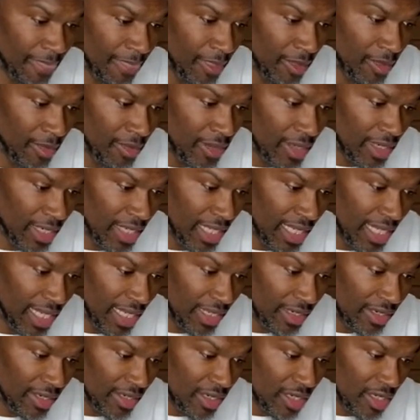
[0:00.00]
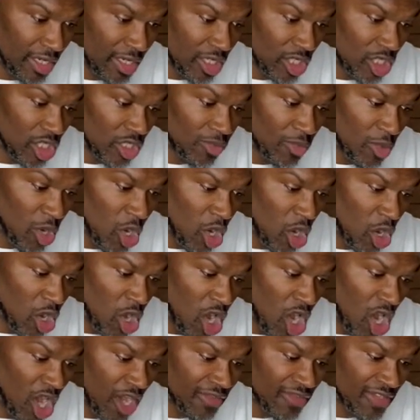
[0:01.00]
And again, small
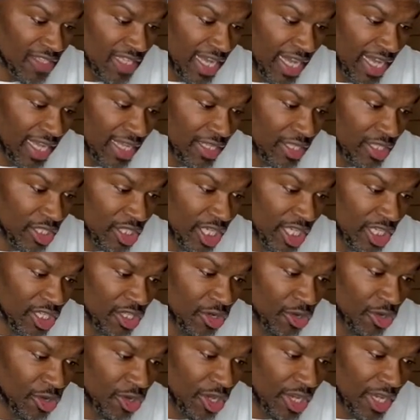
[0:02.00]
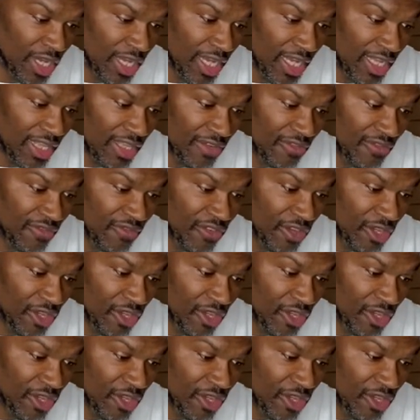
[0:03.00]
offset just so you can get the feel